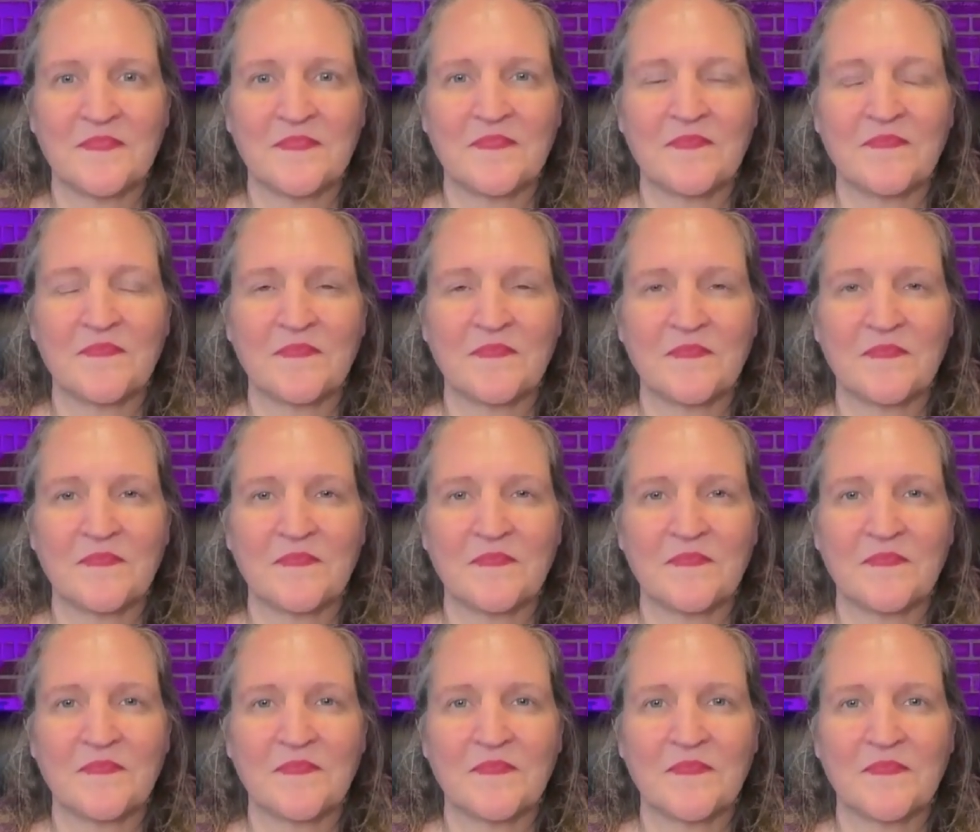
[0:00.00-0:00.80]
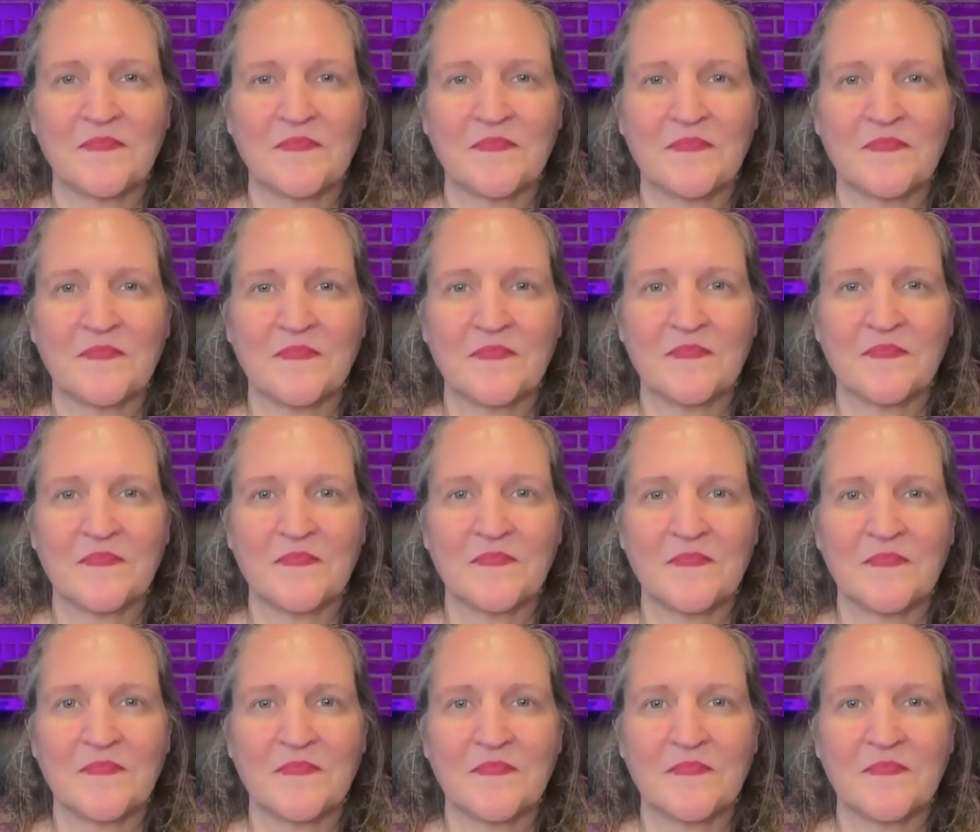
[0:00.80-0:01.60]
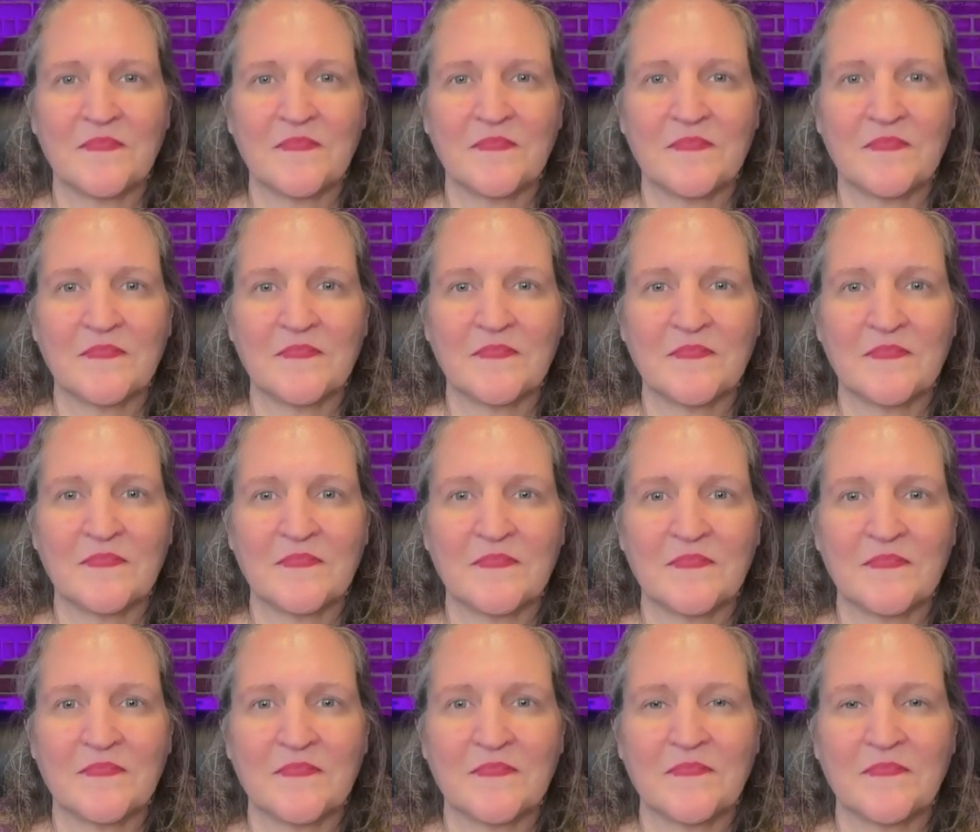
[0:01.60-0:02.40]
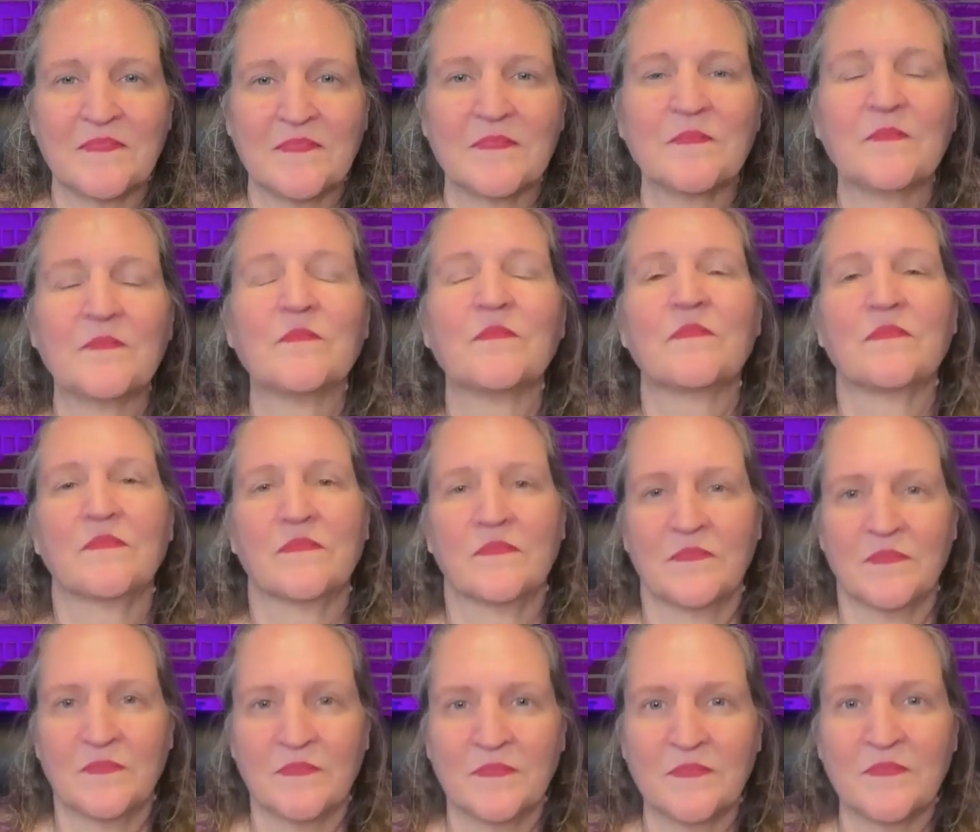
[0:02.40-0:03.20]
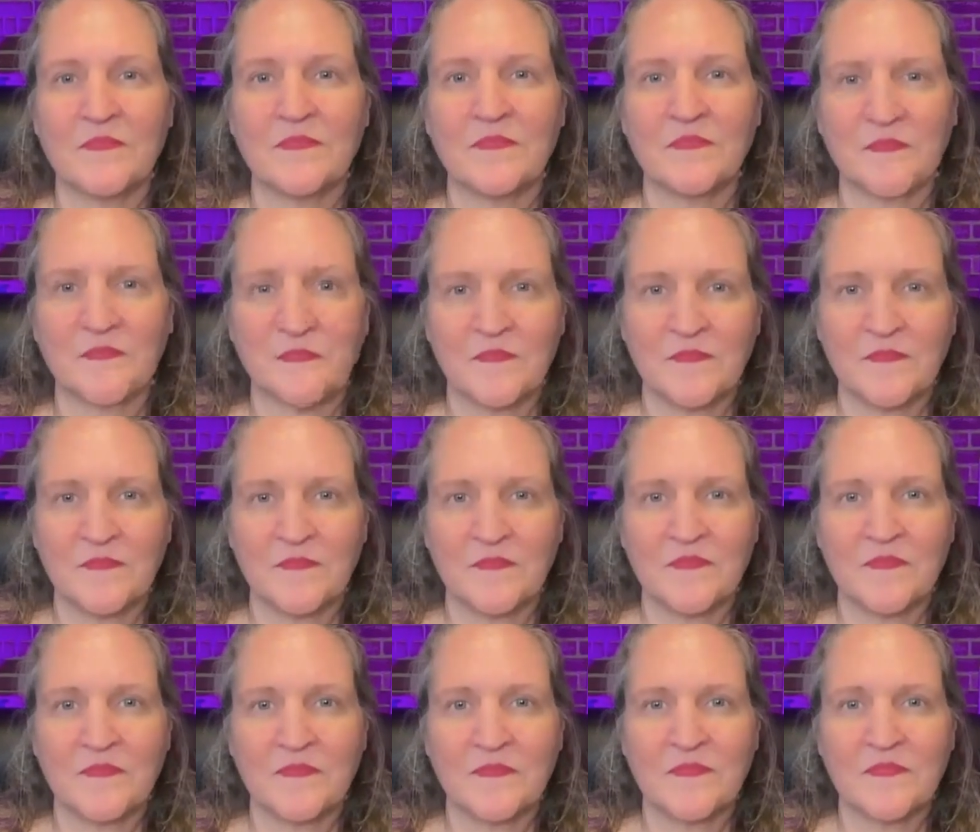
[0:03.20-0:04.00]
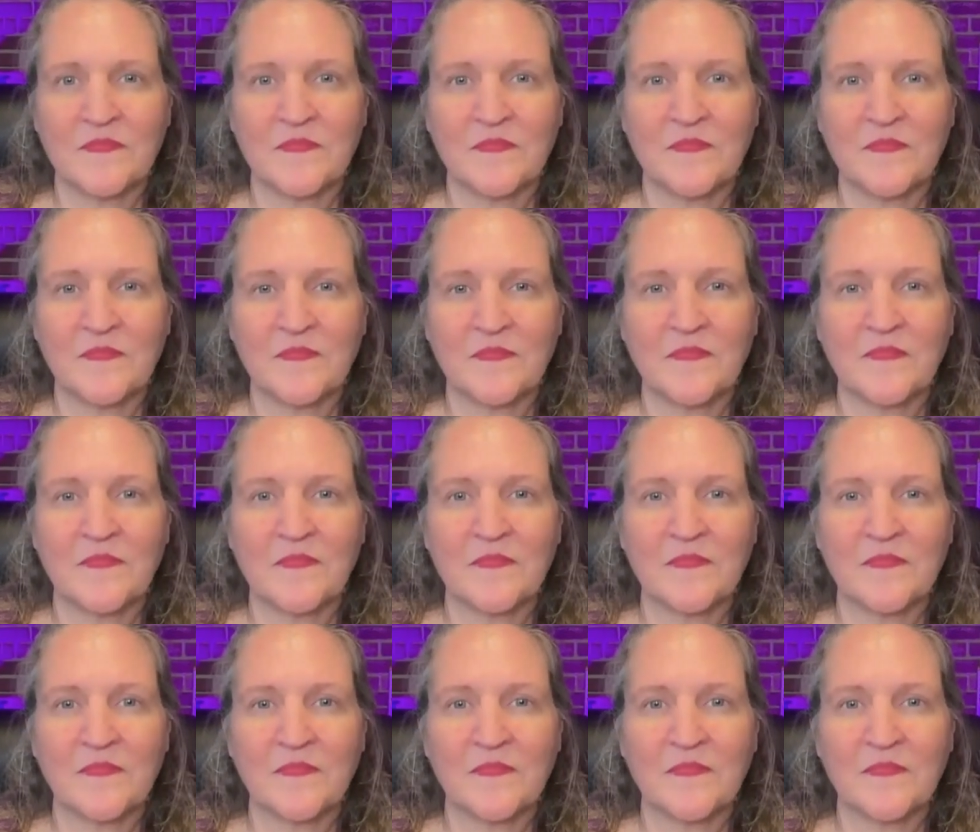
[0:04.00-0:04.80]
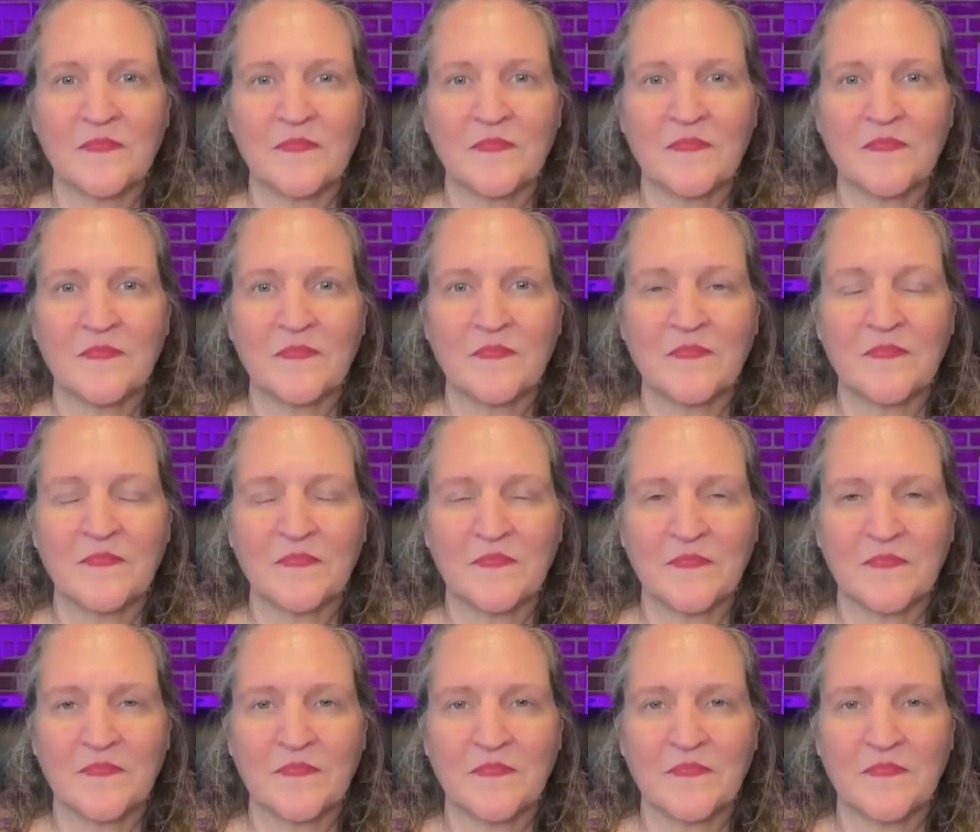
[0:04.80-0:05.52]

The person shown says nothing.